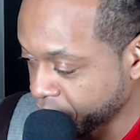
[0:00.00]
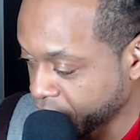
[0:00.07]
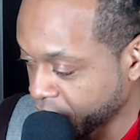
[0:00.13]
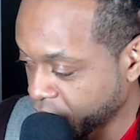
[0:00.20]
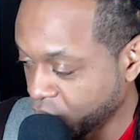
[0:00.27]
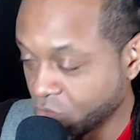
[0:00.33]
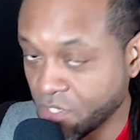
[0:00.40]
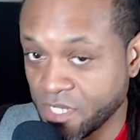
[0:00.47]

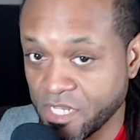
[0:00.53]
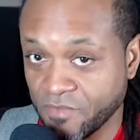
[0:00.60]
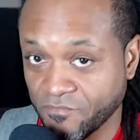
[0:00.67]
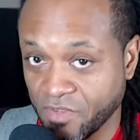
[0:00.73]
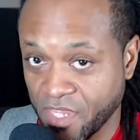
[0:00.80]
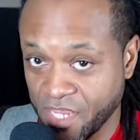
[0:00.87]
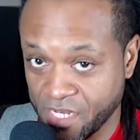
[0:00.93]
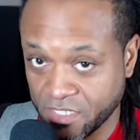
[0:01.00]
You were in
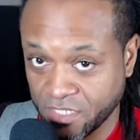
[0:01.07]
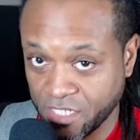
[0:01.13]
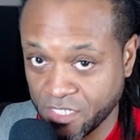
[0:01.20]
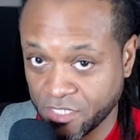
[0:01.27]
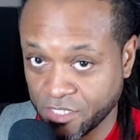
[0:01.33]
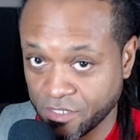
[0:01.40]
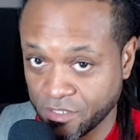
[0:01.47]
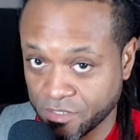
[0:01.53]
for 18
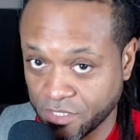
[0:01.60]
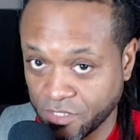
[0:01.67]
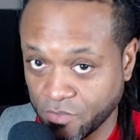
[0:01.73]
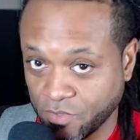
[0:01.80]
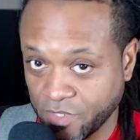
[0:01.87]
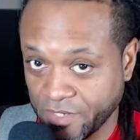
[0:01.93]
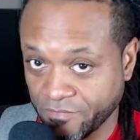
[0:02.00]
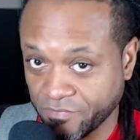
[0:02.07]
years and you
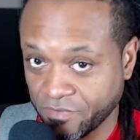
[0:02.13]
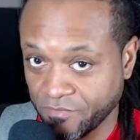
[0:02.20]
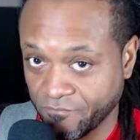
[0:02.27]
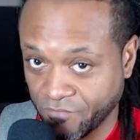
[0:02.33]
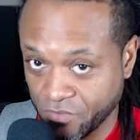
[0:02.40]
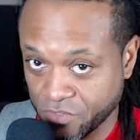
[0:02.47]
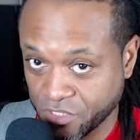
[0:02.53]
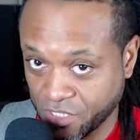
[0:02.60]
left the
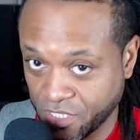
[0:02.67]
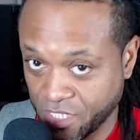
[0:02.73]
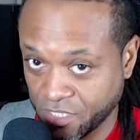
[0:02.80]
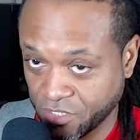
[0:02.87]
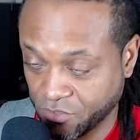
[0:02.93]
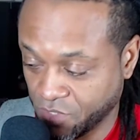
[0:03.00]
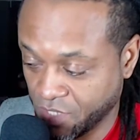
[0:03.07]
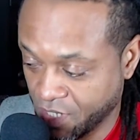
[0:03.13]
first
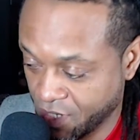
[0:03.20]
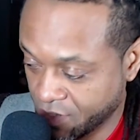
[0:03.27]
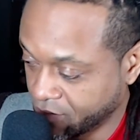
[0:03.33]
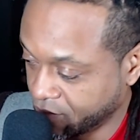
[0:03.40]
chance you got.